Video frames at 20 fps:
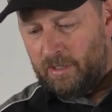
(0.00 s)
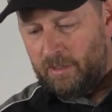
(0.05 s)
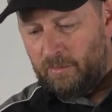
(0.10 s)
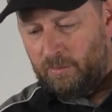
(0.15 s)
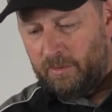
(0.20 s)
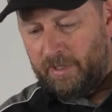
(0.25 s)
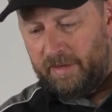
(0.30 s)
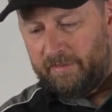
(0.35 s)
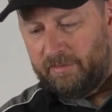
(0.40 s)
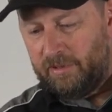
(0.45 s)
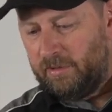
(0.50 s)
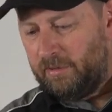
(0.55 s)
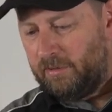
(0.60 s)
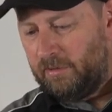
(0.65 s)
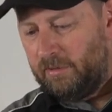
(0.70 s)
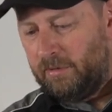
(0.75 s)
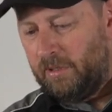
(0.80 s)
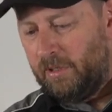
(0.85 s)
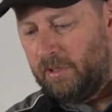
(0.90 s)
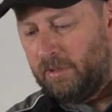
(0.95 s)
We have a
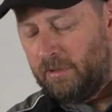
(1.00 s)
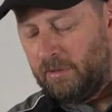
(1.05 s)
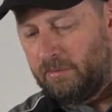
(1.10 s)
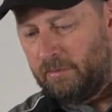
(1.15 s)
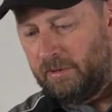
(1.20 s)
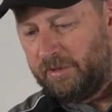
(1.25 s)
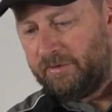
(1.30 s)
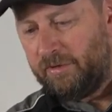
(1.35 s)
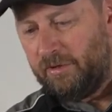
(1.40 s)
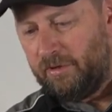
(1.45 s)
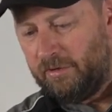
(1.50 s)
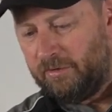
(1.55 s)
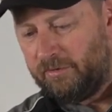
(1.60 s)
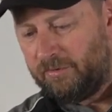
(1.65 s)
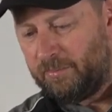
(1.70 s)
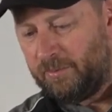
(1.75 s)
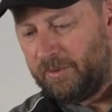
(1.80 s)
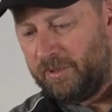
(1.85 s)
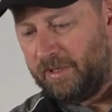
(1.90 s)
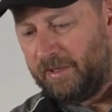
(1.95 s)
little return
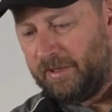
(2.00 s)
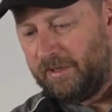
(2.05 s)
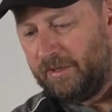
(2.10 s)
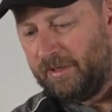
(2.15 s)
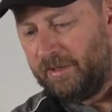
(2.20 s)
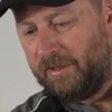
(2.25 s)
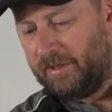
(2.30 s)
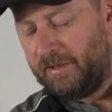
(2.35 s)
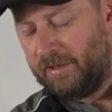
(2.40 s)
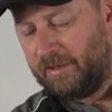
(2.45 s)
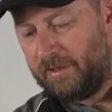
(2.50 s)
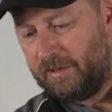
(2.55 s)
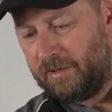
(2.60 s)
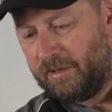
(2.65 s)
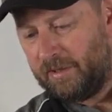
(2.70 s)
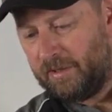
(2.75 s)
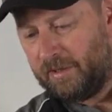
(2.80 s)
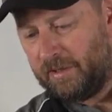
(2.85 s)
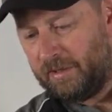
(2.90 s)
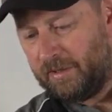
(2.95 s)
spring,
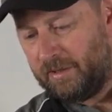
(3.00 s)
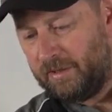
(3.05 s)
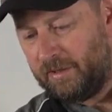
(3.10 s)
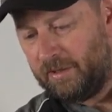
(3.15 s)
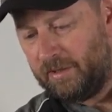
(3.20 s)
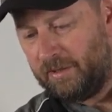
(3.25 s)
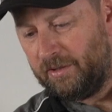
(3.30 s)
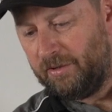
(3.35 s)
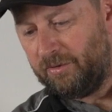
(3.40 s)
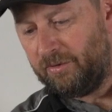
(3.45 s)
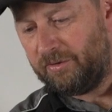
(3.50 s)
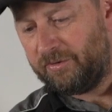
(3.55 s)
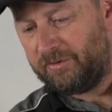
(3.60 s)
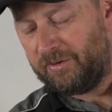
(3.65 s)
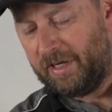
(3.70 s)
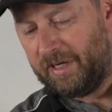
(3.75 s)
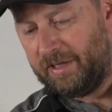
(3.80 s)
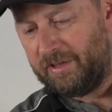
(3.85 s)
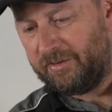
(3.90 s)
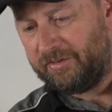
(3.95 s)
a little
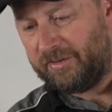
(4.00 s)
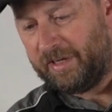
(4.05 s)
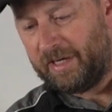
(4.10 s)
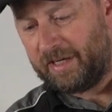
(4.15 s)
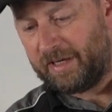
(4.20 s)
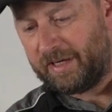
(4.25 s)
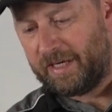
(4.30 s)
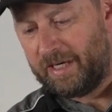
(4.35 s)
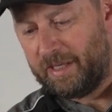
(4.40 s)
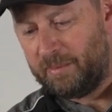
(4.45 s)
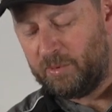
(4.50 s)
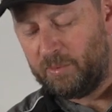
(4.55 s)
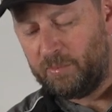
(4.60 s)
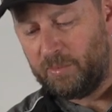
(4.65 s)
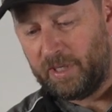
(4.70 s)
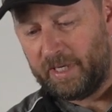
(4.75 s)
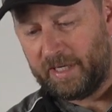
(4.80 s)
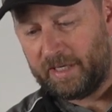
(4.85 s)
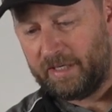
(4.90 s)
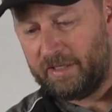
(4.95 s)
stainless outer cable
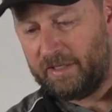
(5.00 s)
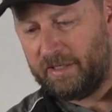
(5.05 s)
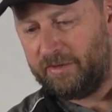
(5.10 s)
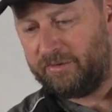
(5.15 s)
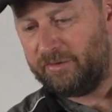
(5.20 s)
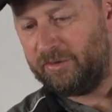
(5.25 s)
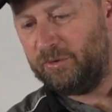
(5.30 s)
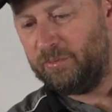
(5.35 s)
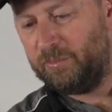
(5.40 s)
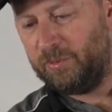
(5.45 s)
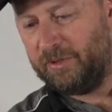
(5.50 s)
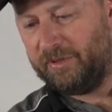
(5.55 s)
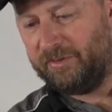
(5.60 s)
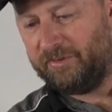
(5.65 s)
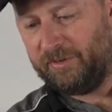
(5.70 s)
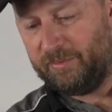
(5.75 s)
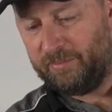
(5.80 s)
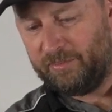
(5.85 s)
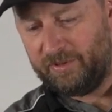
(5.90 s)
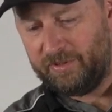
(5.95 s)
bracket. It's all pretty
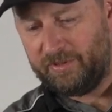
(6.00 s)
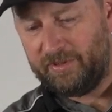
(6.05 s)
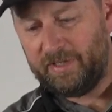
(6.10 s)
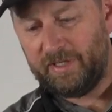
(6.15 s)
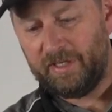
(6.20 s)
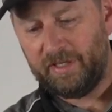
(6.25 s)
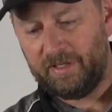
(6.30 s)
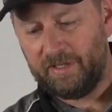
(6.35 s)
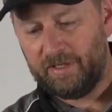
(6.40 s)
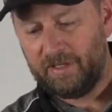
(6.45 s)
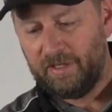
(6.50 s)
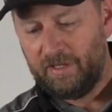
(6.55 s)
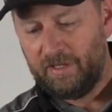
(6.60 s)
simple and neat.